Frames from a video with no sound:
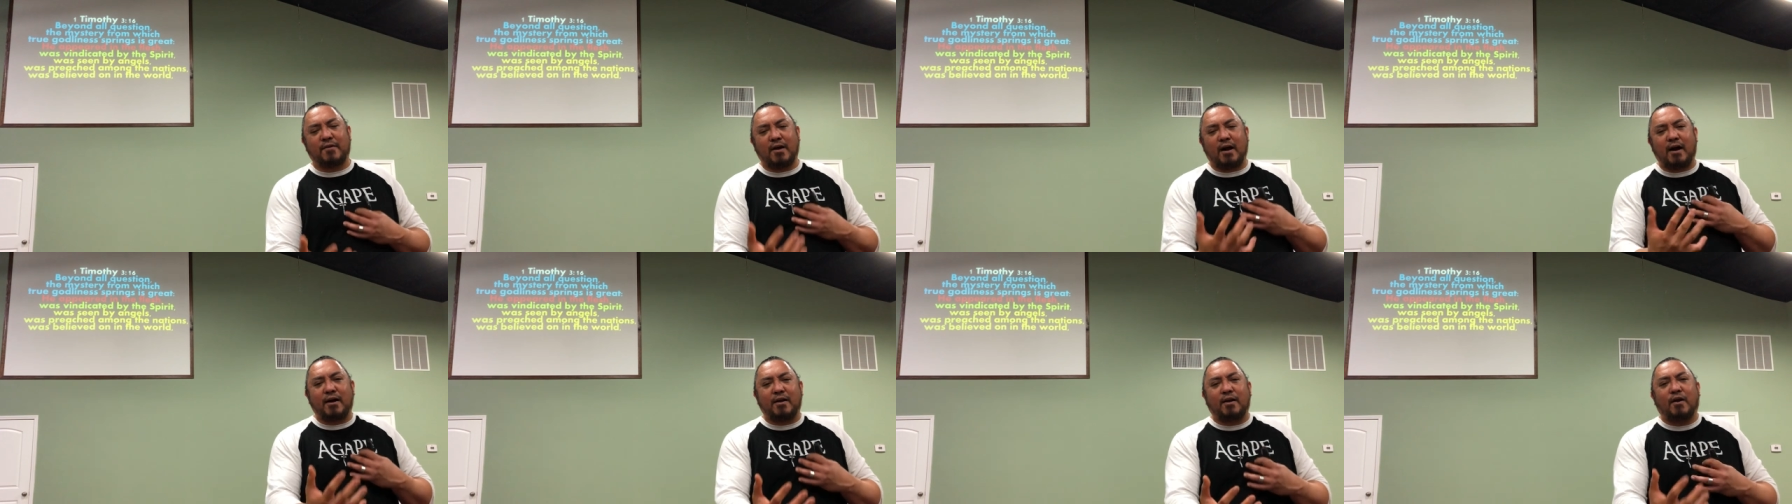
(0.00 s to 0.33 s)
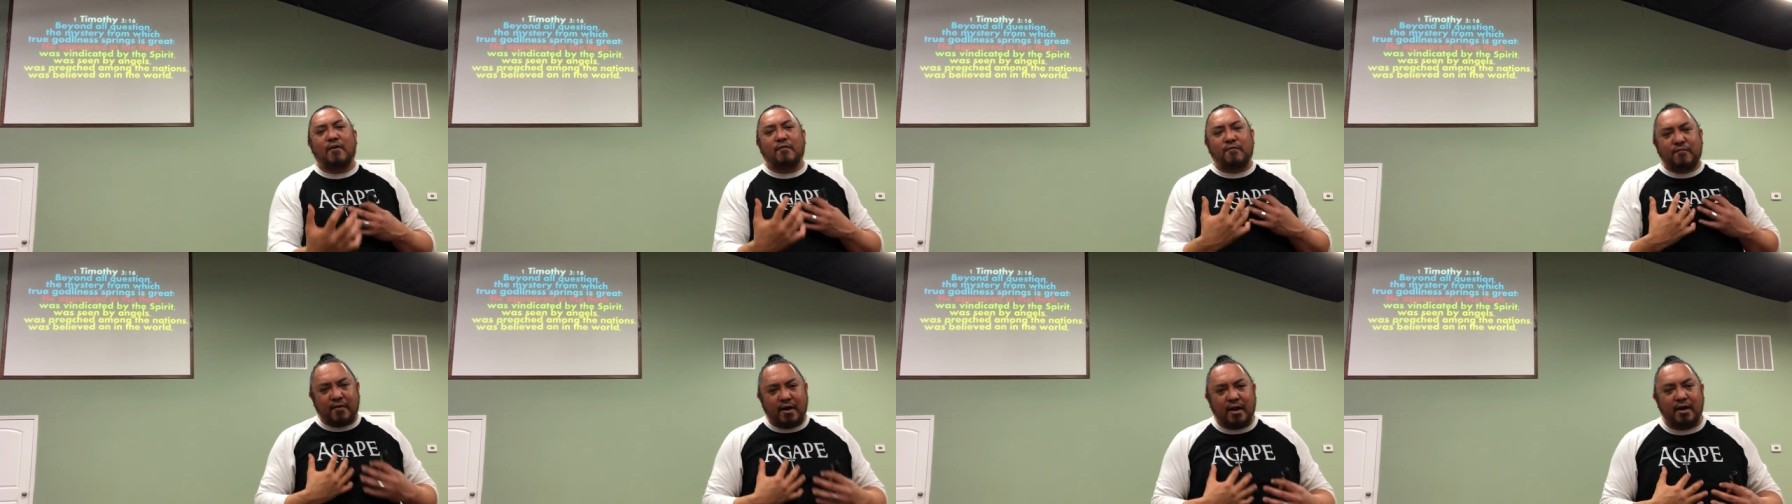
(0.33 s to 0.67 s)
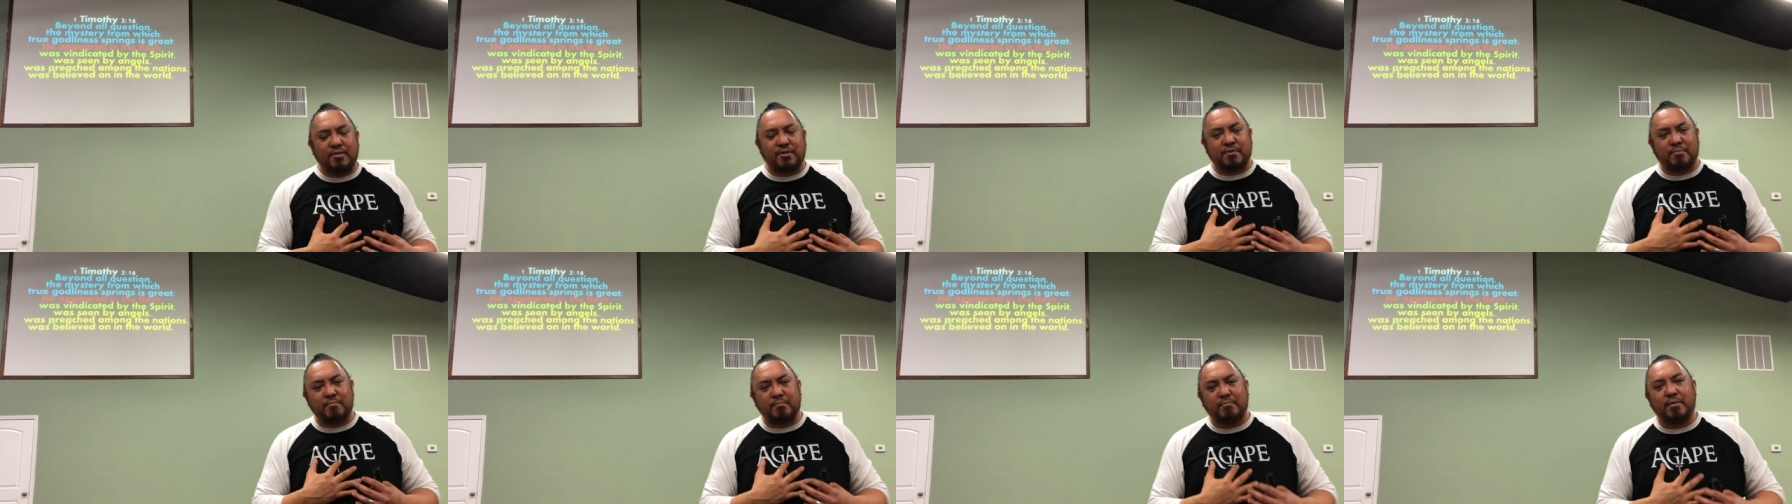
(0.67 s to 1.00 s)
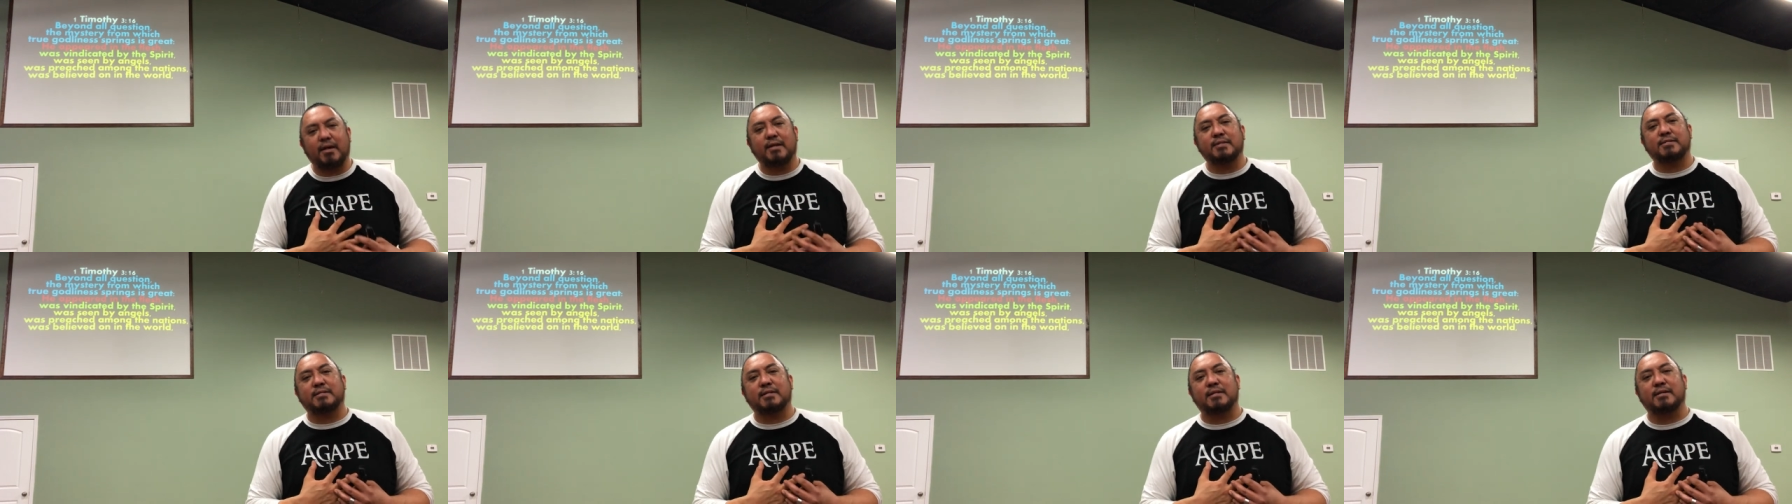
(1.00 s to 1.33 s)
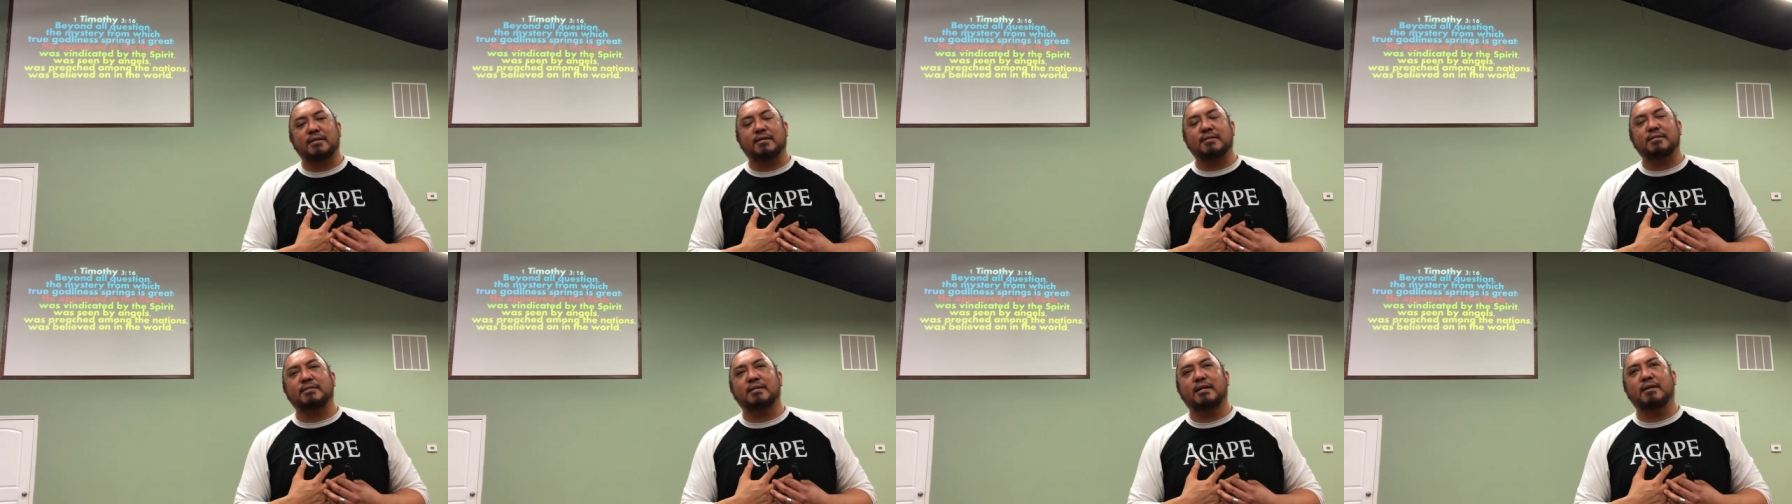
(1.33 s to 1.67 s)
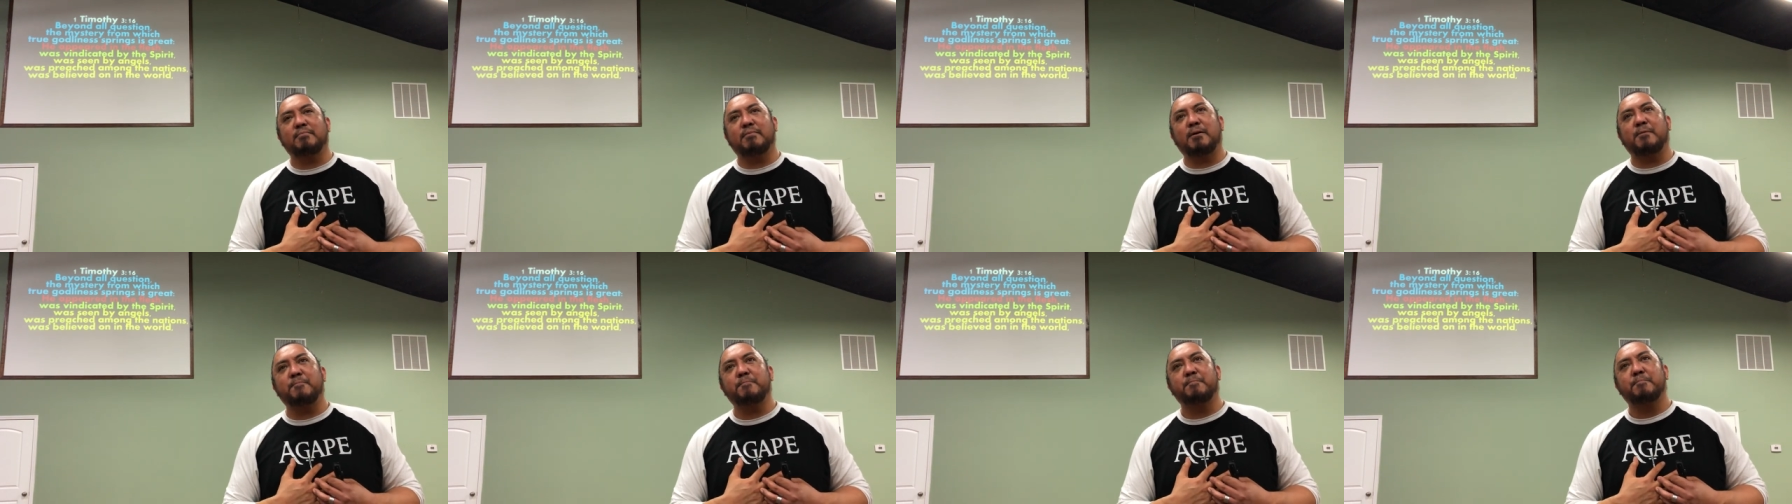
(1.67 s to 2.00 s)
God our Father and blessing us.
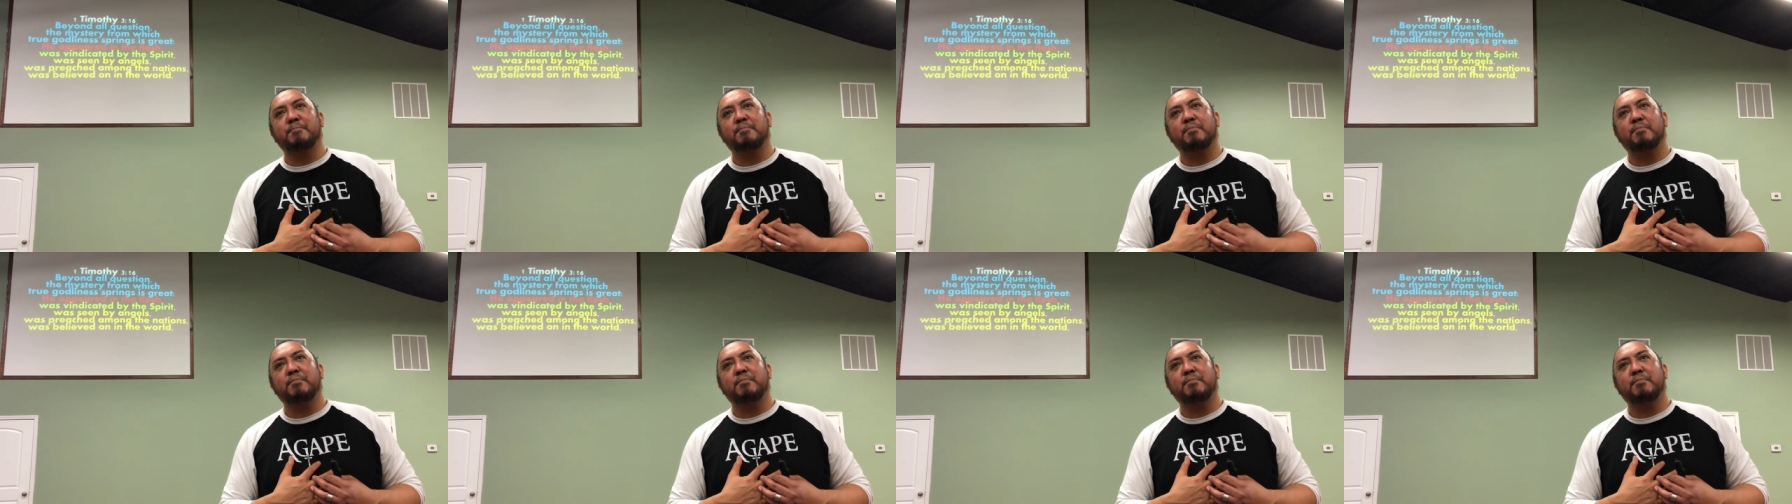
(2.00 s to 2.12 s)
Amen.